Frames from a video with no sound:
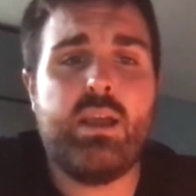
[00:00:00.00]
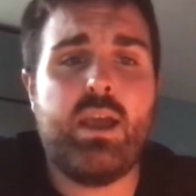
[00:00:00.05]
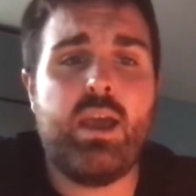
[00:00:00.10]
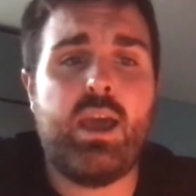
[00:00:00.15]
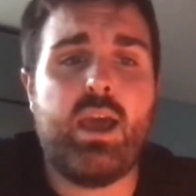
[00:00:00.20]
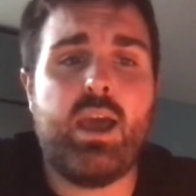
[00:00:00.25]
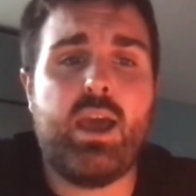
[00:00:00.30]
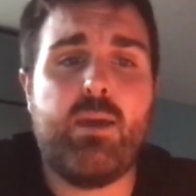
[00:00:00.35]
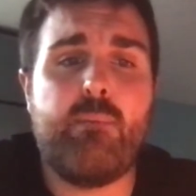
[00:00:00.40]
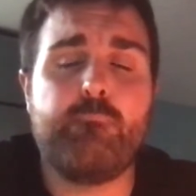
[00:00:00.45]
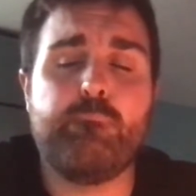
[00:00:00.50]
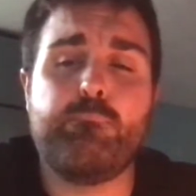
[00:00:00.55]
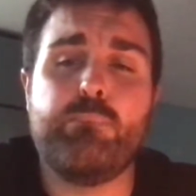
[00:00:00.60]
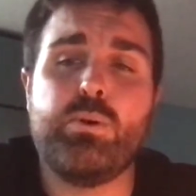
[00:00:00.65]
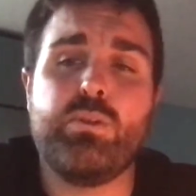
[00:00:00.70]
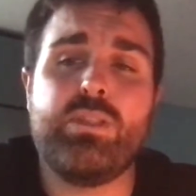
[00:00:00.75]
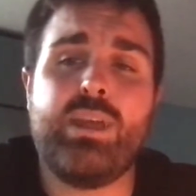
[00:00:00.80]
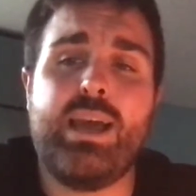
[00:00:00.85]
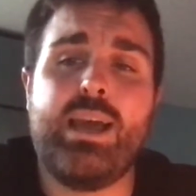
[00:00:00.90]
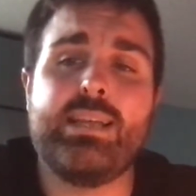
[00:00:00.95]

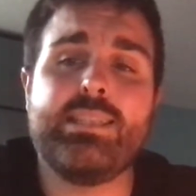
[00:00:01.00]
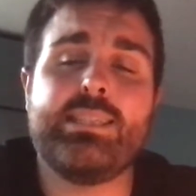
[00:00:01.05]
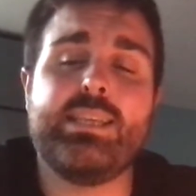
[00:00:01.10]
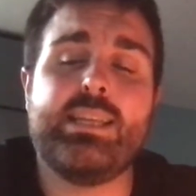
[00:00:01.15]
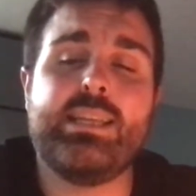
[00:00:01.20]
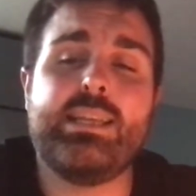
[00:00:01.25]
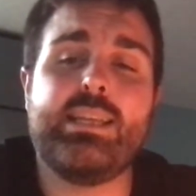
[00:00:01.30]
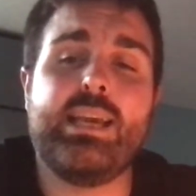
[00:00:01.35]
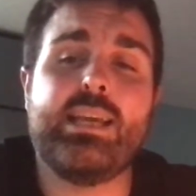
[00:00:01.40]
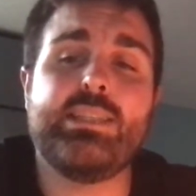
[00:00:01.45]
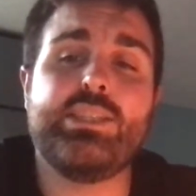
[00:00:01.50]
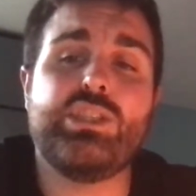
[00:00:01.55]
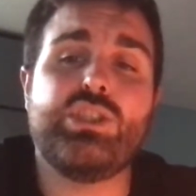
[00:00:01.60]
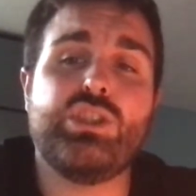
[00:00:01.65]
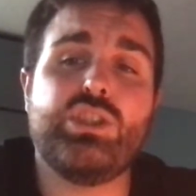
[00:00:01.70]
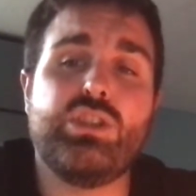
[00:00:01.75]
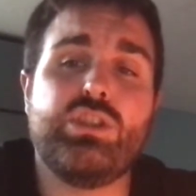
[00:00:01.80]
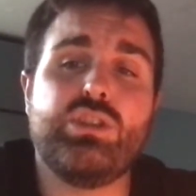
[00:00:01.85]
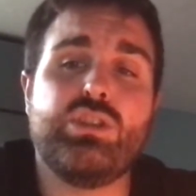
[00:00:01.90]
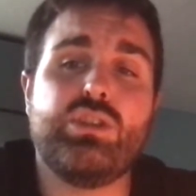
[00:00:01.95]
but that is in
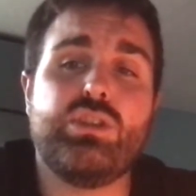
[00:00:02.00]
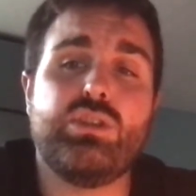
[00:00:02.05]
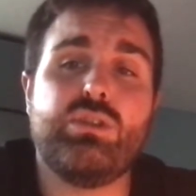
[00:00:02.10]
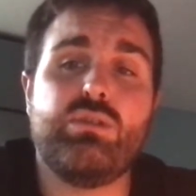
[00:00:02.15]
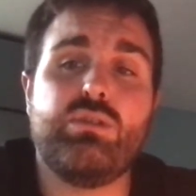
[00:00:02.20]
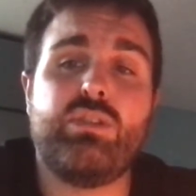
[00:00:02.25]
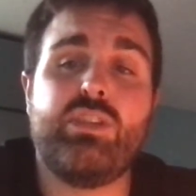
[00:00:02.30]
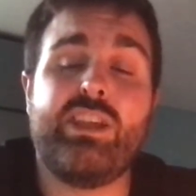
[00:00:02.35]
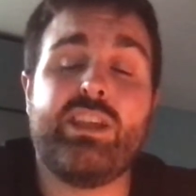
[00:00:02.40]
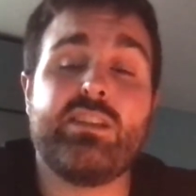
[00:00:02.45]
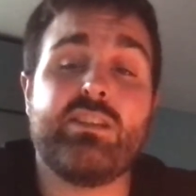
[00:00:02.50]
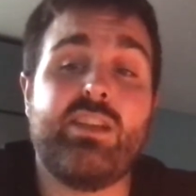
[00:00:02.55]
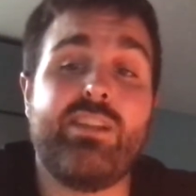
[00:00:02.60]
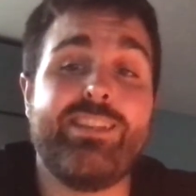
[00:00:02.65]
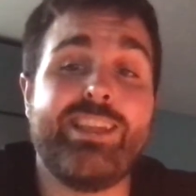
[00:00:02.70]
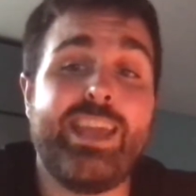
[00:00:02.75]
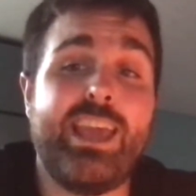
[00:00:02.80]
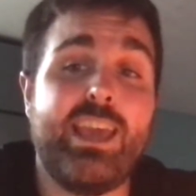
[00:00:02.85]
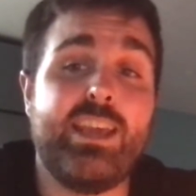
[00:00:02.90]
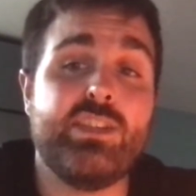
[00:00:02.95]
addition to things like
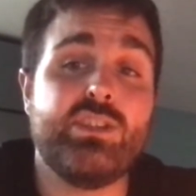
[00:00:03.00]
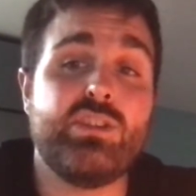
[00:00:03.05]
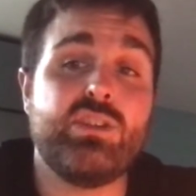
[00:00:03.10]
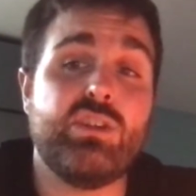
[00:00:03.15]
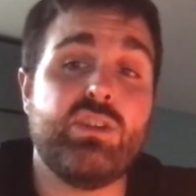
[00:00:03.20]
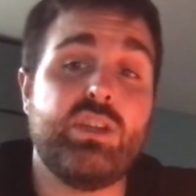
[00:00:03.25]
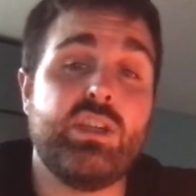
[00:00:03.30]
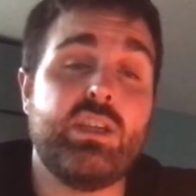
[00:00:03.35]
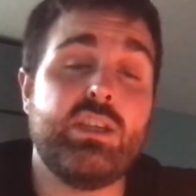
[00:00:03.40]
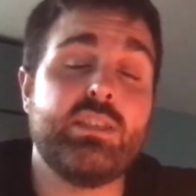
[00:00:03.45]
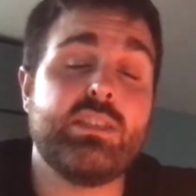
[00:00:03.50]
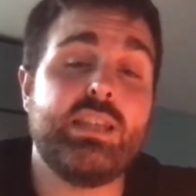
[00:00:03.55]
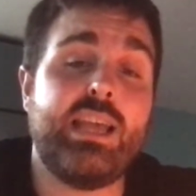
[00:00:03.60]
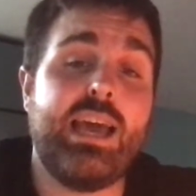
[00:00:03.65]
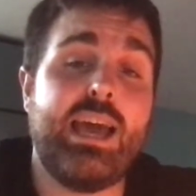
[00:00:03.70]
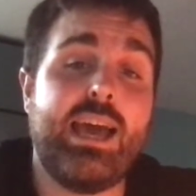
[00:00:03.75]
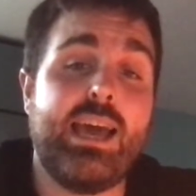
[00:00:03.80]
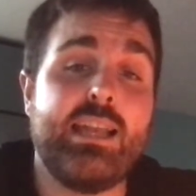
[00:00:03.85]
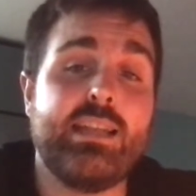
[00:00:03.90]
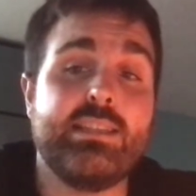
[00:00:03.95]
the case studies
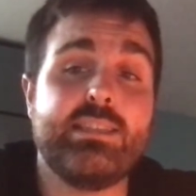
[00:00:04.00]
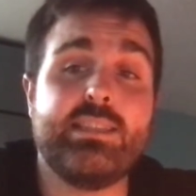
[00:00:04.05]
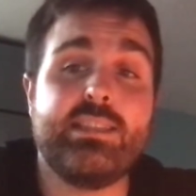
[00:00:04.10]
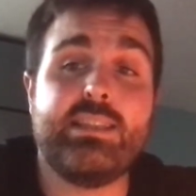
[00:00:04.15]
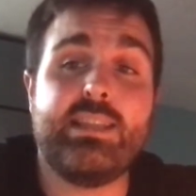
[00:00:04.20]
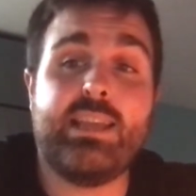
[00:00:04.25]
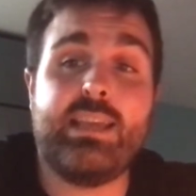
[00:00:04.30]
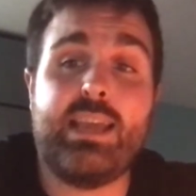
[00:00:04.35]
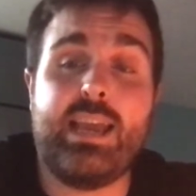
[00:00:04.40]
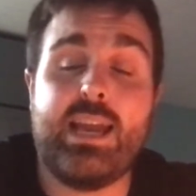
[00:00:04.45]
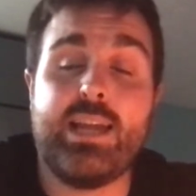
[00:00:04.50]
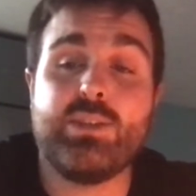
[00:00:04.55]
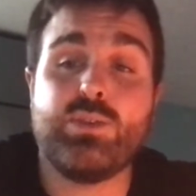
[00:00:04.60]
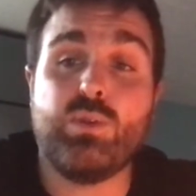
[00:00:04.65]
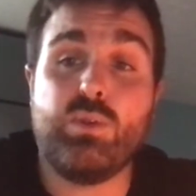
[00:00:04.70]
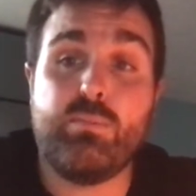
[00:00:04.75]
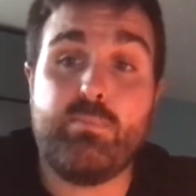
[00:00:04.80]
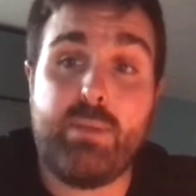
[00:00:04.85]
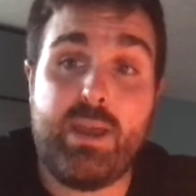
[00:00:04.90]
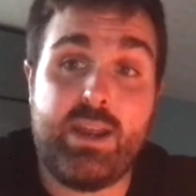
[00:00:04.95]
and the
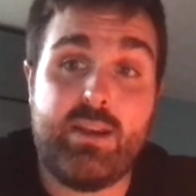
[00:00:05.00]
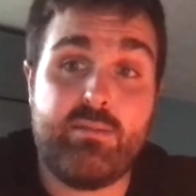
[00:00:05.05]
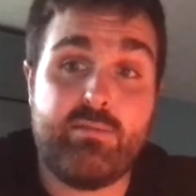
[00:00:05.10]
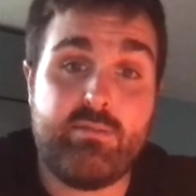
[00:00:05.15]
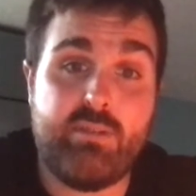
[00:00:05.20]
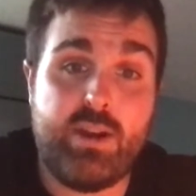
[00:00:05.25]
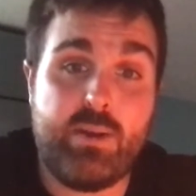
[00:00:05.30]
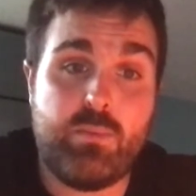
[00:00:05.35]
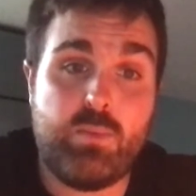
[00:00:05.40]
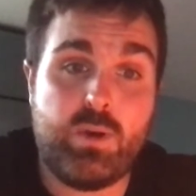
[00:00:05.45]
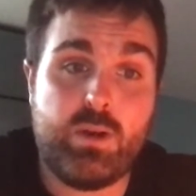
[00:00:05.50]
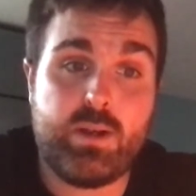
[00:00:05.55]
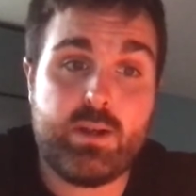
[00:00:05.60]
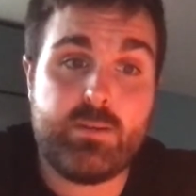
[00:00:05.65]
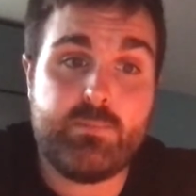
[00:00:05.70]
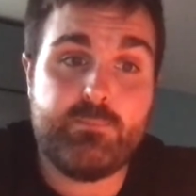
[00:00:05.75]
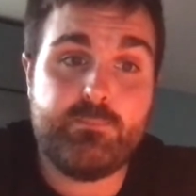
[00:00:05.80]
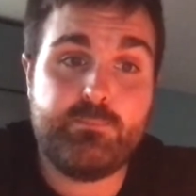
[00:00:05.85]
actual main framework.